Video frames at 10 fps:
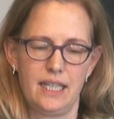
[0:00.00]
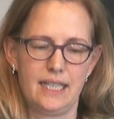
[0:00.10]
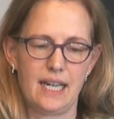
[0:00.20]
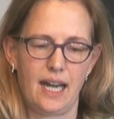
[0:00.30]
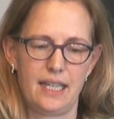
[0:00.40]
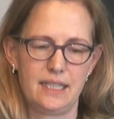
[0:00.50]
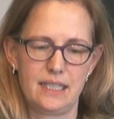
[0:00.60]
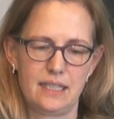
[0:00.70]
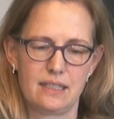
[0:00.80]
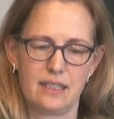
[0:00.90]
He
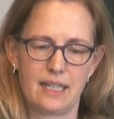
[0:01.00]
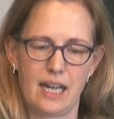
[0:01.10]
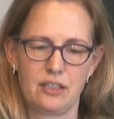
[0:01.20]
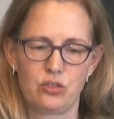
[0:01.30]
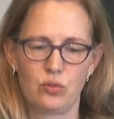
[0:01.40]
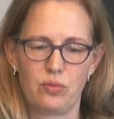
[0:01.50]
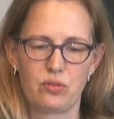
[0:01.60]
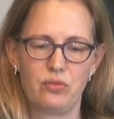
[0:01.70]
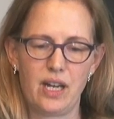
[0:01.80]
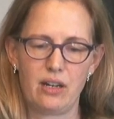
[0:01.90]
guided the classroom
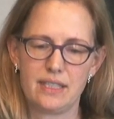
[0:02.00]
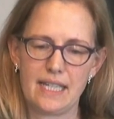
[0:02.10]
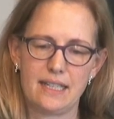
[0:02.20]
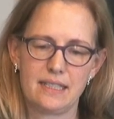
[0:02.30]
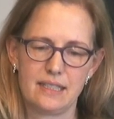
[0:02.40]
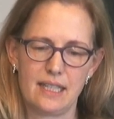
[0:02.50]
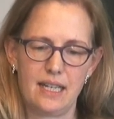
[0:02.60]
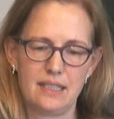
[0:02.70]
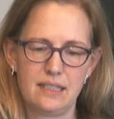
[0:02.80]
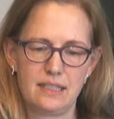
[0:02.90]
through various
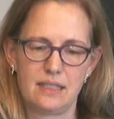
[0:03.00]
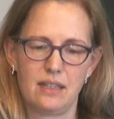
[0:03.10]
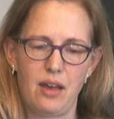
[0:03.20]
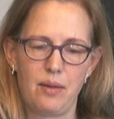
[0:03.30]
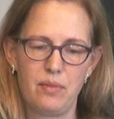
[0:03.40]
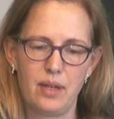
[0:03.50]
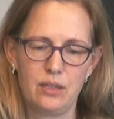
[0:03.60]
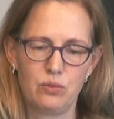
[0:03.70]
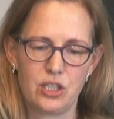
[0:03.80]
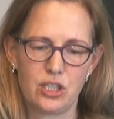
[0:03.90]
exercises um,
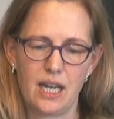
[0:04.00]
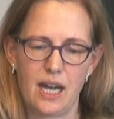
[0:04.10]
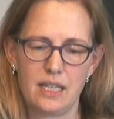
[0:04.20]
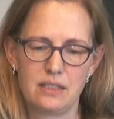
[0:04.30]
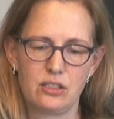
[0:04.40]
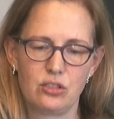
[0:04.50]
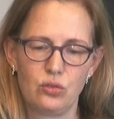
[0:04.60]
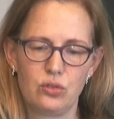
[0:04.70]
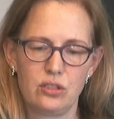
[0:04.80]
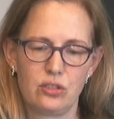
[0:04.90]
in which he asked the
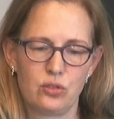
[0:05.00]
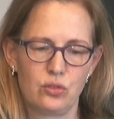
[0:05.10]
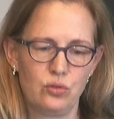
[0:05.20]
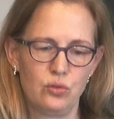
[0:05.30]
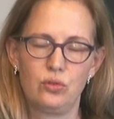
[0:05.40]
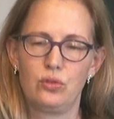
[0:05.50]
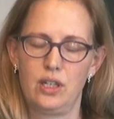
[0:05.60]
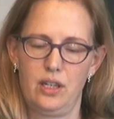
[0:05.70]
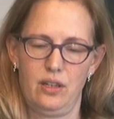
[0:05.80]
students to,